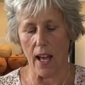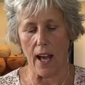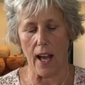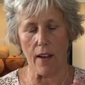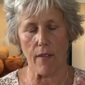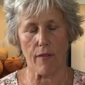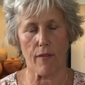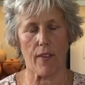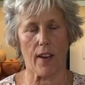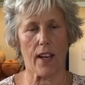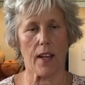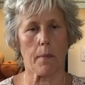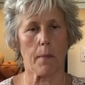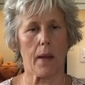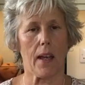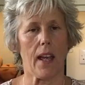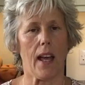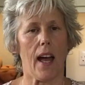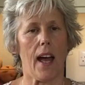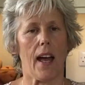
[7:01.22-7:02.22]
I find
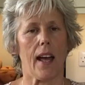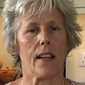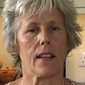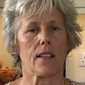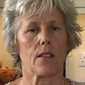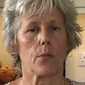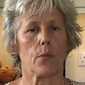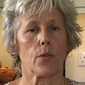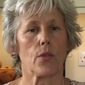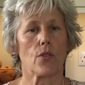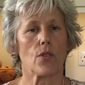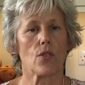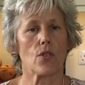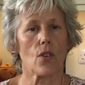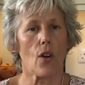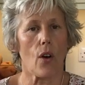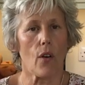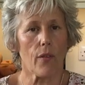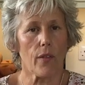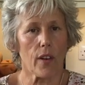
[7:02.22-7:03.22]
my hands will
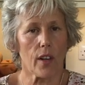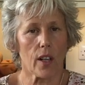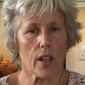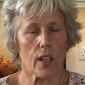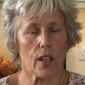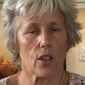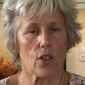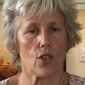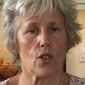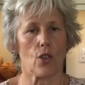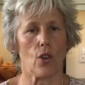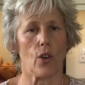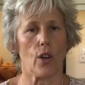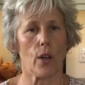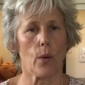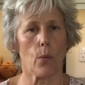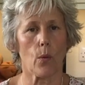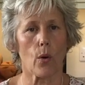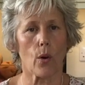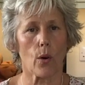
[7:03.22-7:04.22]
soften and
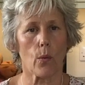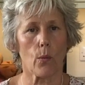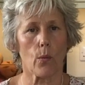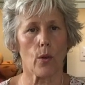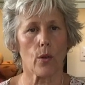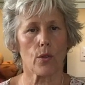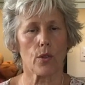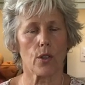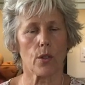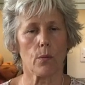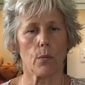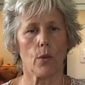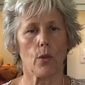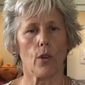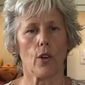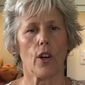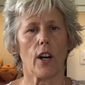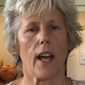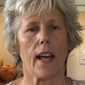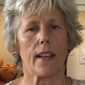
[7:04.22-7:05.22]
enjoy warm water
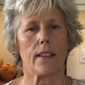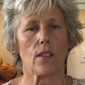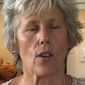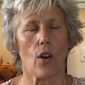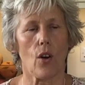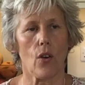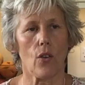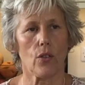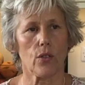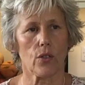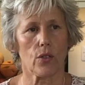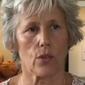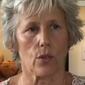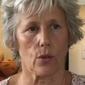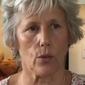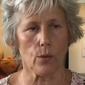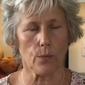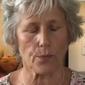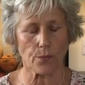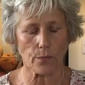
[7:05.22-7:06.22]
more, and
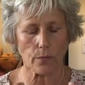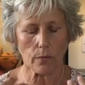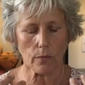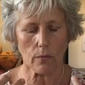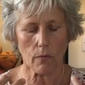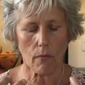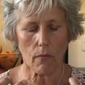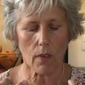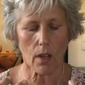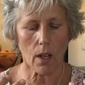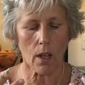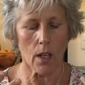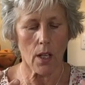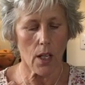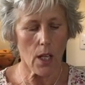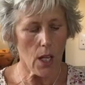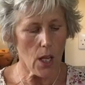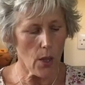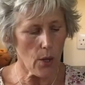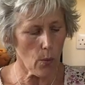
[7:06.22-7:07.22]
also
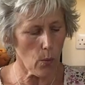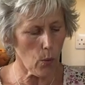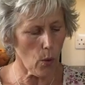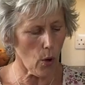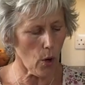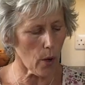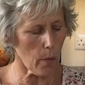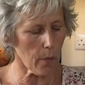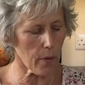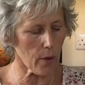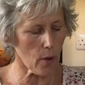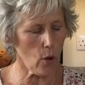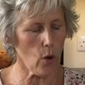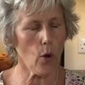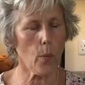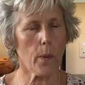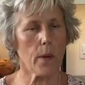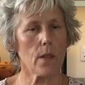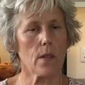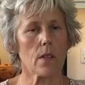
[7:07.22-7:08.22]
the warmth
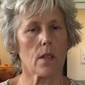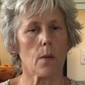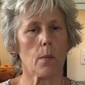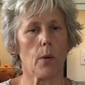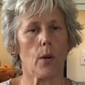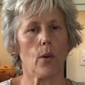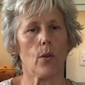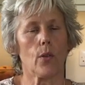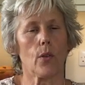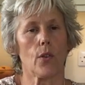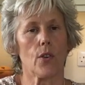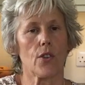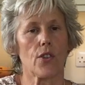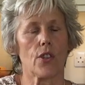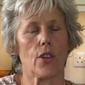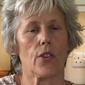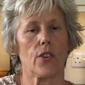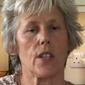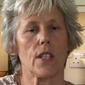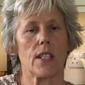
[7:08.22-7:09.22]
opens the pores
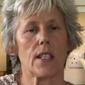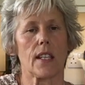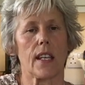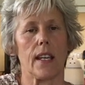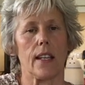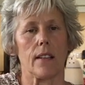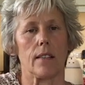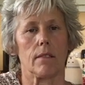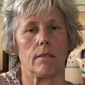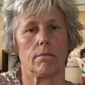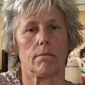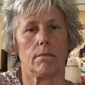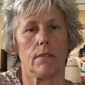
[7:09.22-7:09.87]
on the skin.